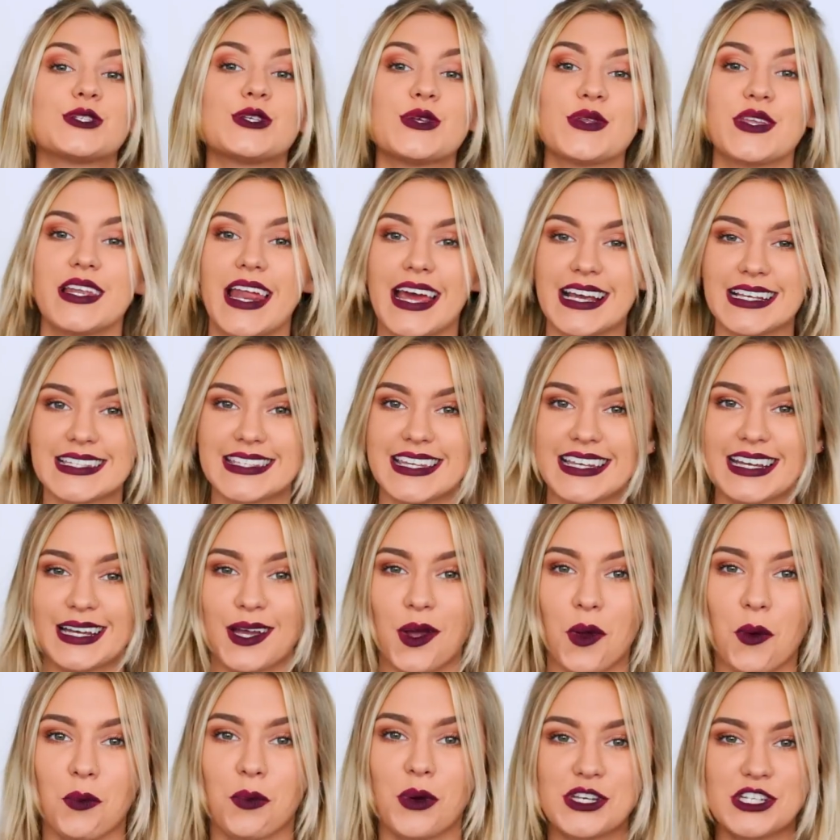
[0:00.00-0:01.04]
So the next
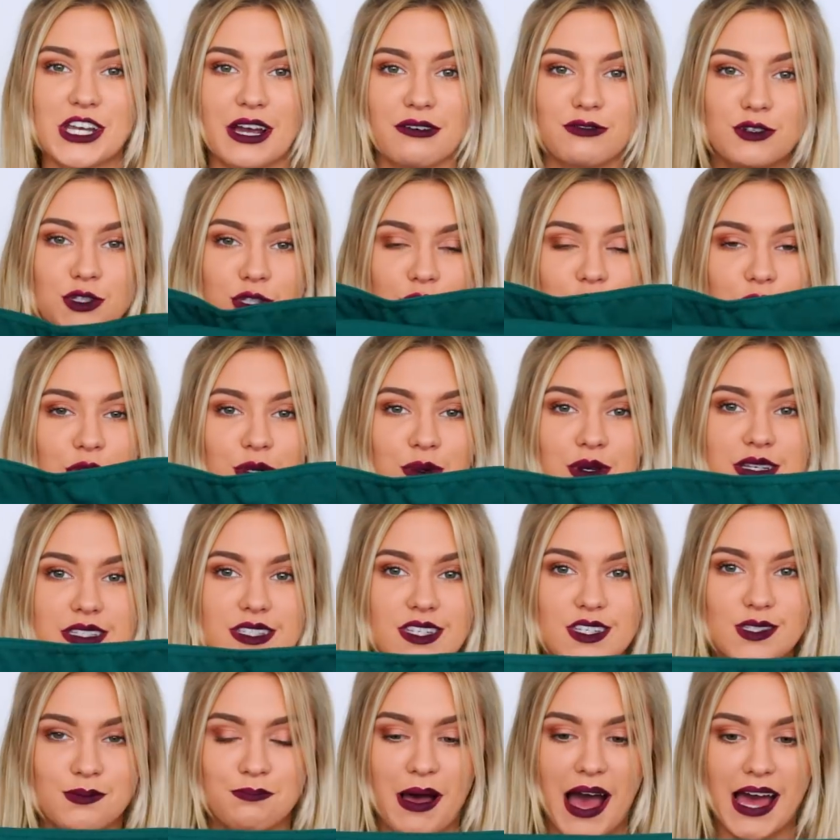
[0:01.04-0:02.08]
thing which I have to show you is
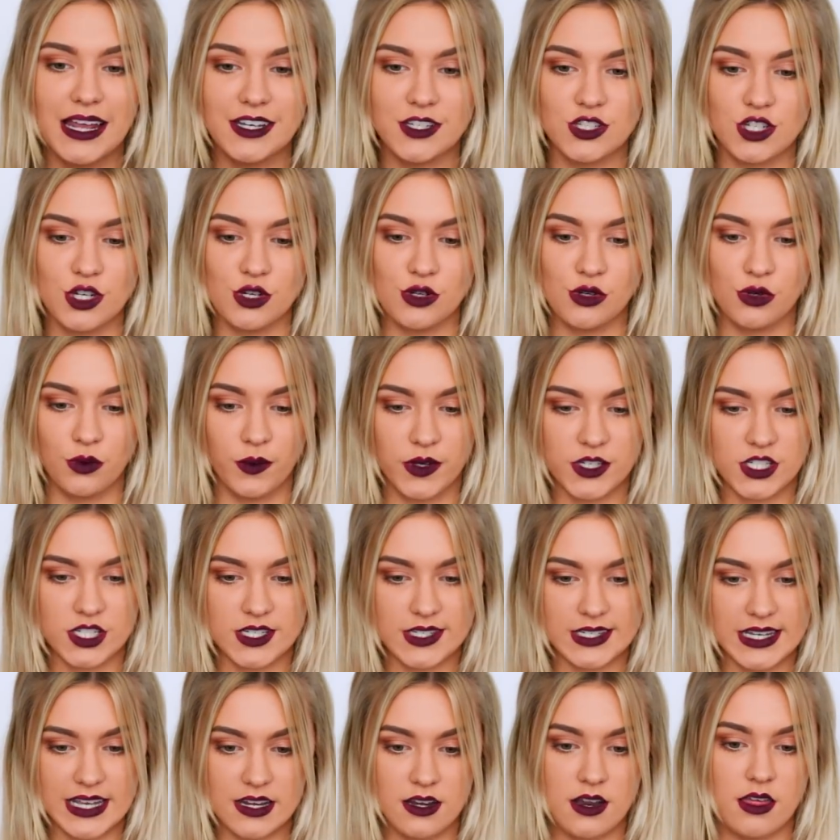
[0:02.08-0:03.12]
this bandeau, which
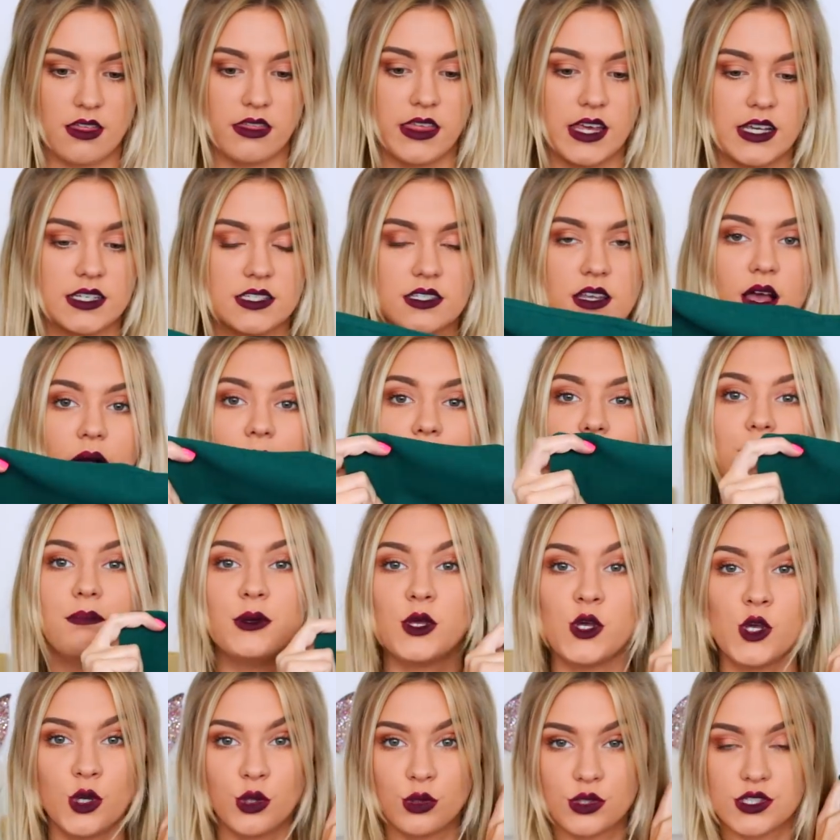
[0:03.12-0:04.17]
is in this
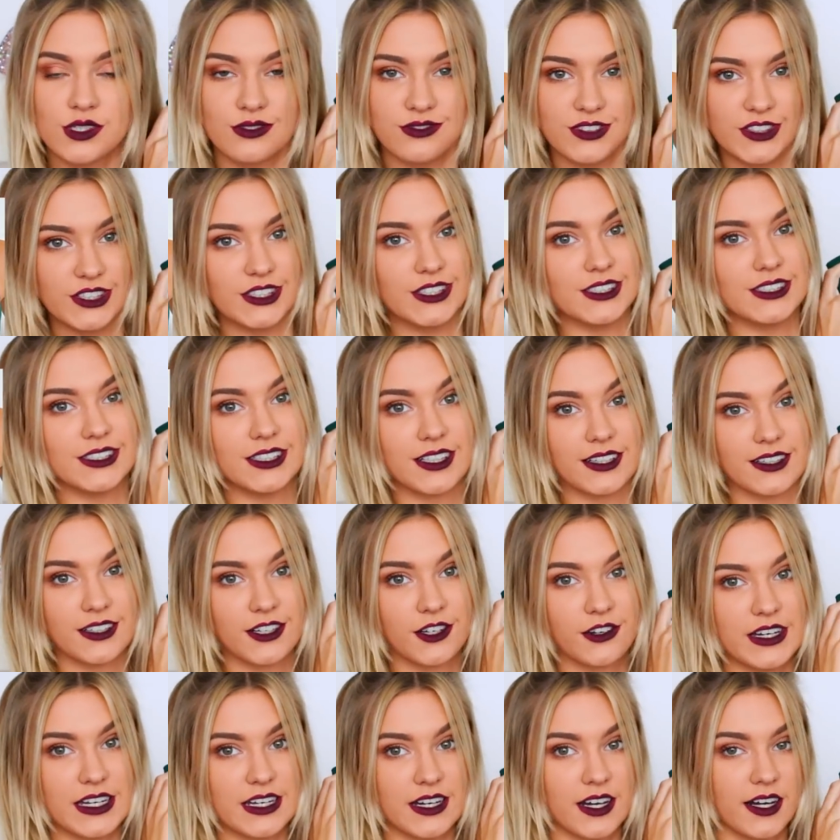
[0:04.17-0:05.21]
beautiful
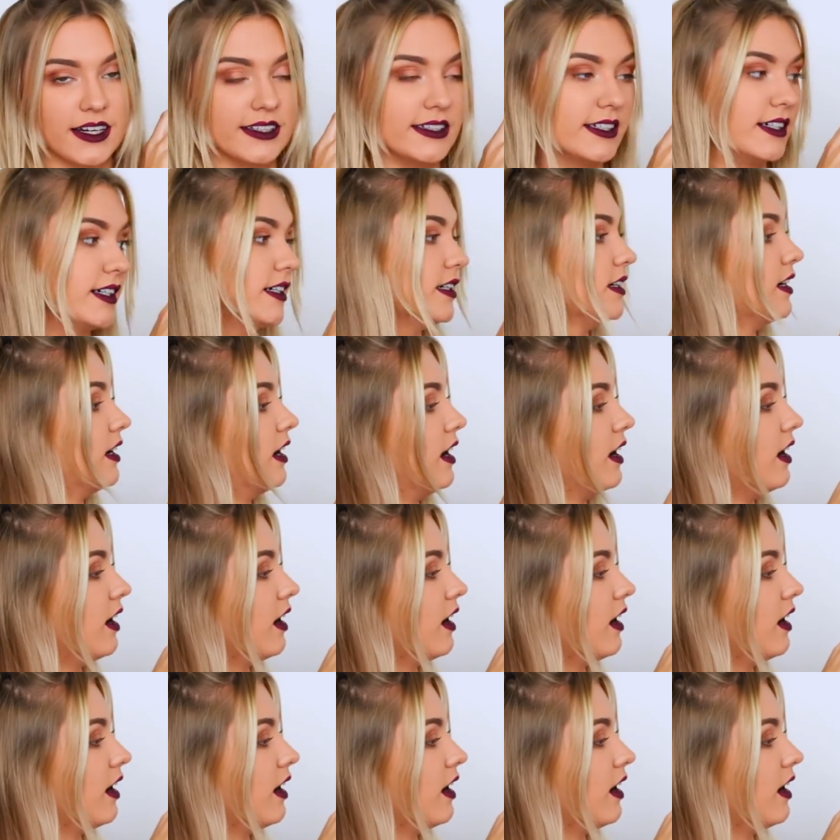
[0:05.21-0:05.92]
green colour.